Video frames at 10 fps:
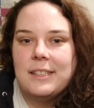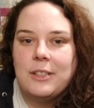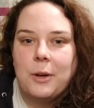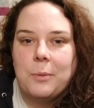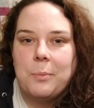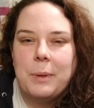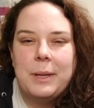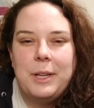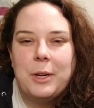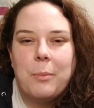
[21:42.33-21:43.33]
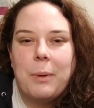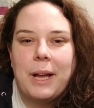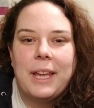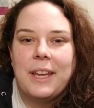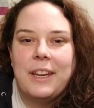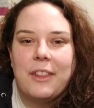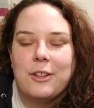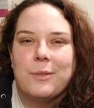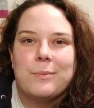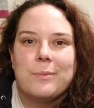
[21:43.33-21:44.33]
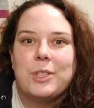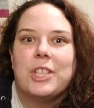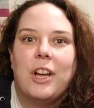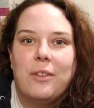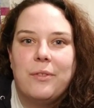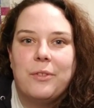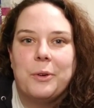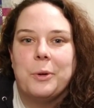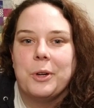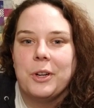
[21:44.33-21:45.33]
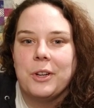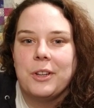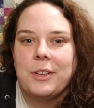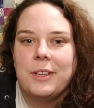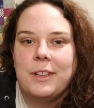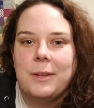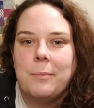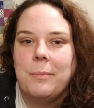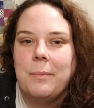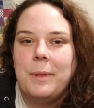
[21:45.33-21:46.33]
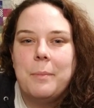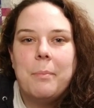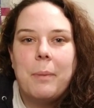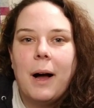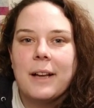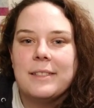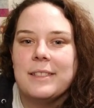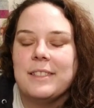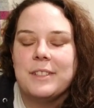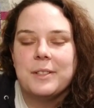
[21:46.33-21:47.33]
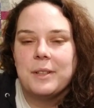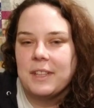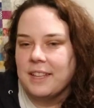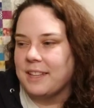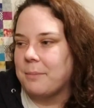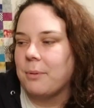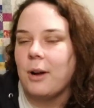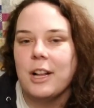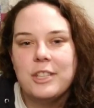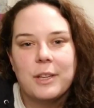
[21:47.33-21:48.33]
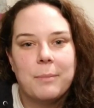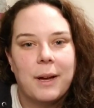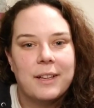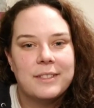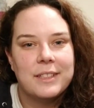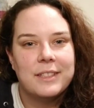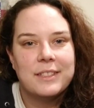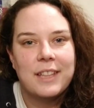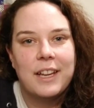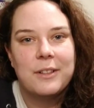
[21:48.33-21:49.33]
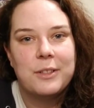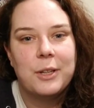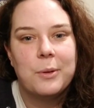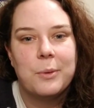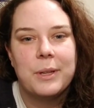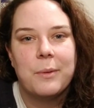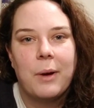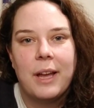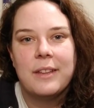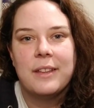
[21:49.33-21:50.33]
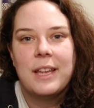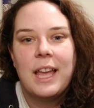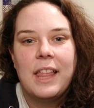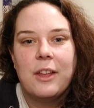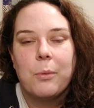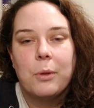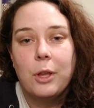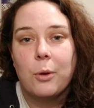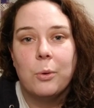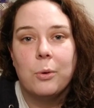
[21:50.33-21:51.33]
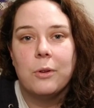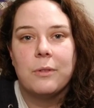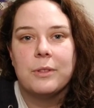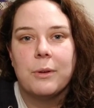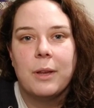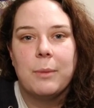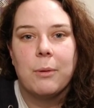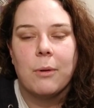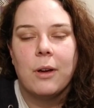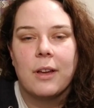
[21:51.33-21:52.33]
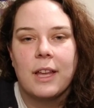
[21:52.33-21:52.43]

So, but you know, buying another shelf or the the boxes, the the project boxes. I don't know what why they're really cool. Don't get me wrong.